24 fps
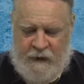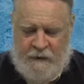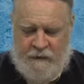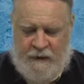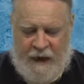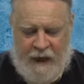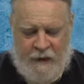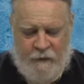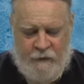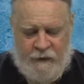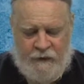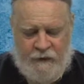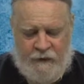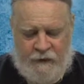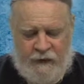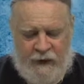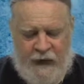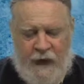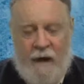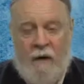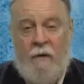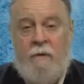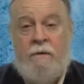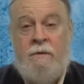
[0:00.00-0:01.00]
That would
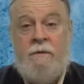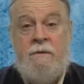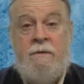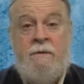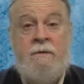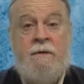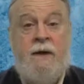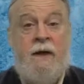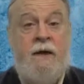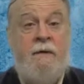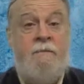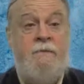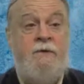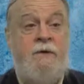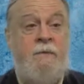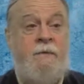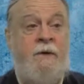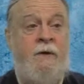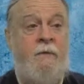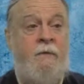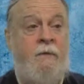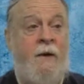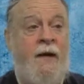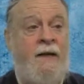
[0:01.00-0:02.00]
allow them to
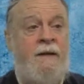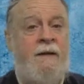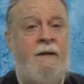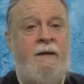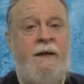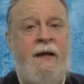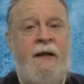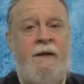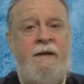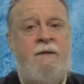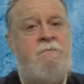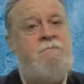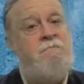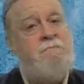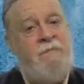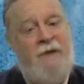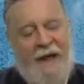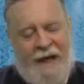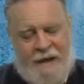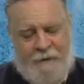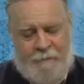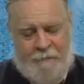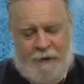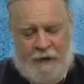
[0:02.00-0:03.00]
be regulated
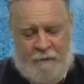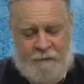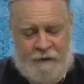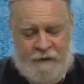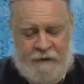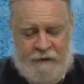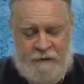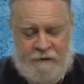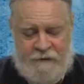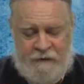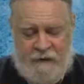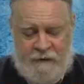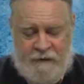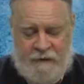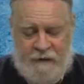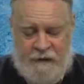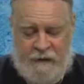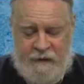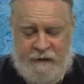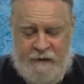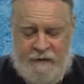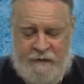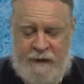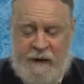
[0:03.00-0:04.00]
like public
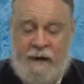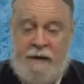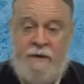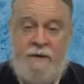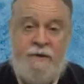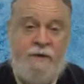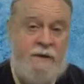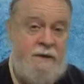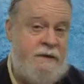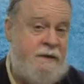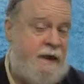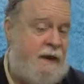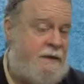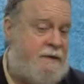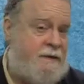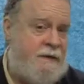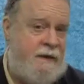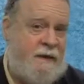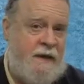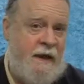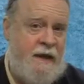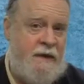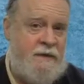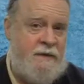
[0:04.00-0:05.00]
utilities, and just as
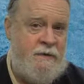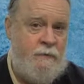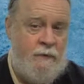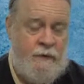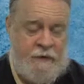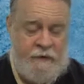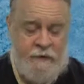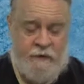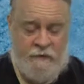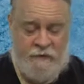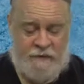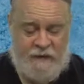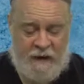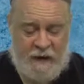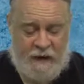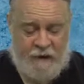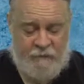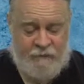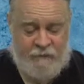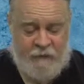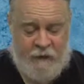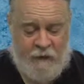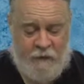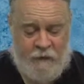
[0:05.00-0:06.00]
the case with your
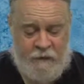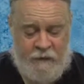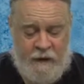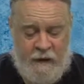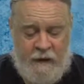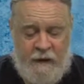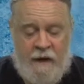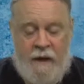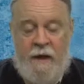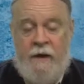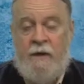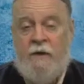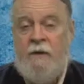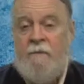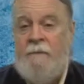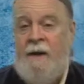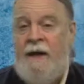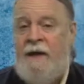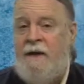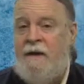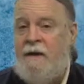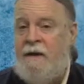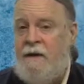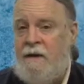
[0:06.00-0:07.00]
telephone, could
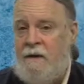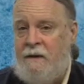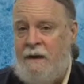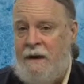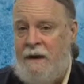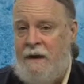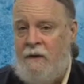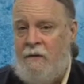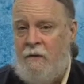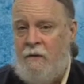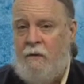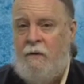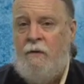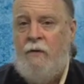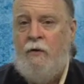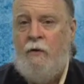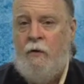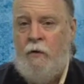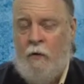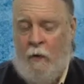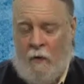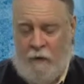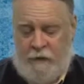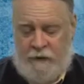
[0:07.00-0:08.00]
make it illegal,
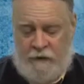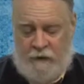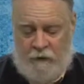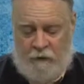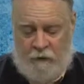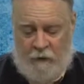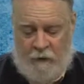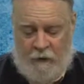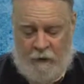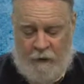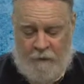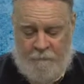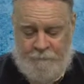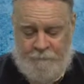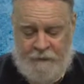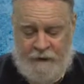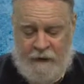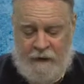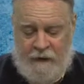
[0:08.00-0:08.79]
quoting the law,